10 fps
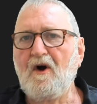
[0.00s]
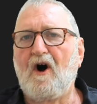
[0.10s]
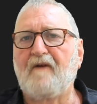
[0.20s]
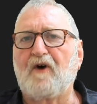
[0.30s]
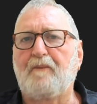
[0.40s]

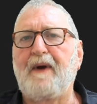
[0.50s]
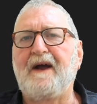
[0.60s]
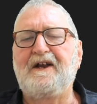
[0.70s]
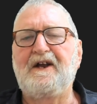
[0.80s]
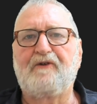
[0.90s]
I've got
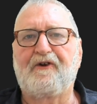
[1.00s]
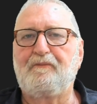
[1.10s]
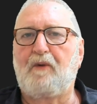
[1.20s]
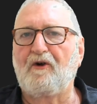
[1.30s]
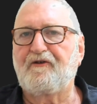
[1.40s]
pending
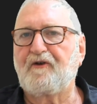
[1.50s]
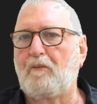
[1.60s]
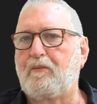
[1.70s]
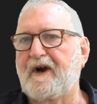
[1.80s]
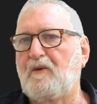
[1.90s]
response,
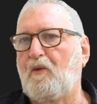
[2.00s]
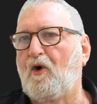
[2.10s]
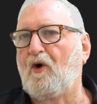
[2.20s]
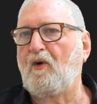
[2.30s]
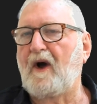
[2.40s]
brick
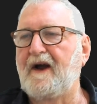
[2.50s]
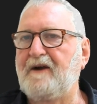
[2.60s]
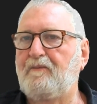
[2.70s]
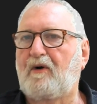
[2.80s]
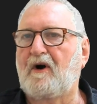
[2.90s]
wall,
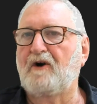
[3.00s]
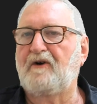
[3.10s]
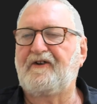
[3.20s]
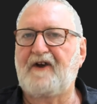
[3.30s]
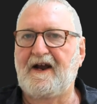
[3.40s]
in
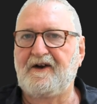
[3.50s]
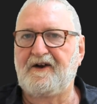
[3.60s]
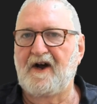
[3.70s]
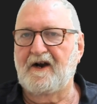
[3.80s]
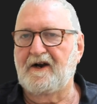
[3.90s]
progress,
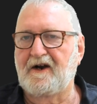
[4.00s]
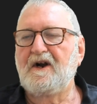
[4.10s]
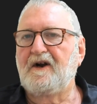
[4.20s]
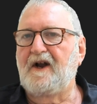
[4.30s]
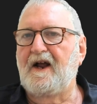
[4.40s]
and done.
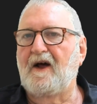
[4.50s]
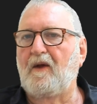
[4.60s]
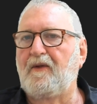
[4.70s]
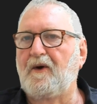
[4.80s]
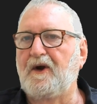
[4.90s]
Now,
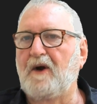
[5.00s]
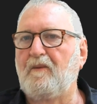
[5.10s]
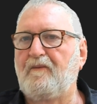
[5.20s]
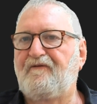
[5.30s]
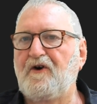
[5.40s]
the
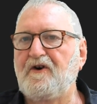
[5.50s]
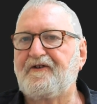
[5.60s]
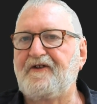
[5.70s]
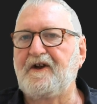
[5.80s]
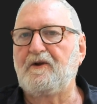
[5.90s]

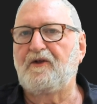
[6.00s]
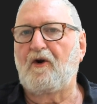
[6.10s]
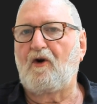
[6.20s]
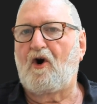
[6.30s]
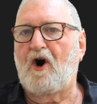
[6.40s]
first thing
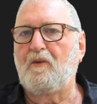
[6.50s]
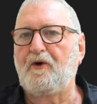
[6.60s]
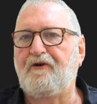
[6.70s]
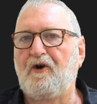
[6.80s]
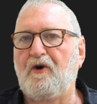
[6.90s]
that I
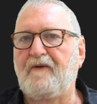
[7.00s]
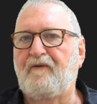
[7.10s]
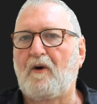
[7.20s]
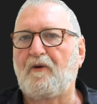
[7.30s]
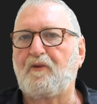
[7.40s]
would do if
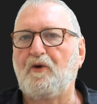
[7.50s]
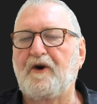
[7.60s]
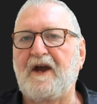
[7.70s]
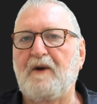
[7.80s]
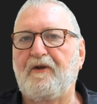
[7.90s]
I was
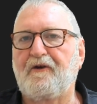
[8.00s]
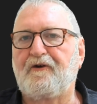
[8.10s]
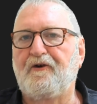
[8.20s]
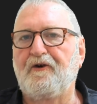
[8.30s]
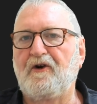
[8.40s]
working with a
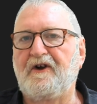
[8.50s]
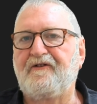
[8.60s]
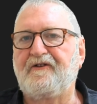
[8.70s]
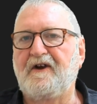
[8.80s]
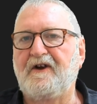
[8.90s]
to-do
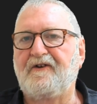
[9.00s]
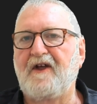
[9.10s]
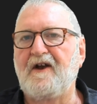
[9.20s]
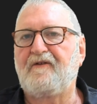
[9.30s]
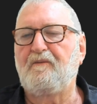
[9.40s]
list is
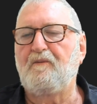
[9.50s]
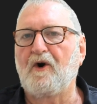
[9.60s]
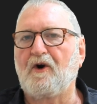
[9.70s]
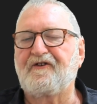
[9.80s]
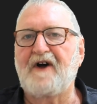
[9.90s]
then
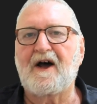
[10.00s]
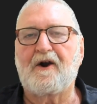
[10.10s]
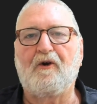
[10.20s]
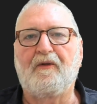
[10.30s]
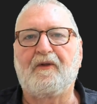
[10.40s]
when I
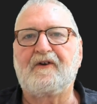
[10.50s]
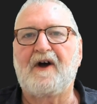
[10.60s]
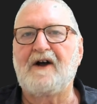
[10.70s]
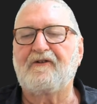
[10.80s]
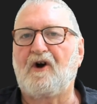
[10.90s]
started on the
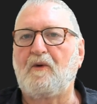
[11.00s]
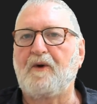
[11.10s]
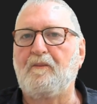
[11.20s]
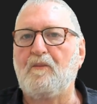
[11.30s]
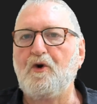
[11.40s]
task, I
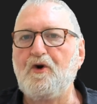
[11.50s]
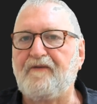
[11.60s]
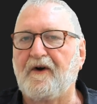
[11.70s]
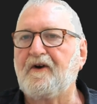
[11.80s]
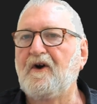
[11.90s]
would move
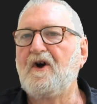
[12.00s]
it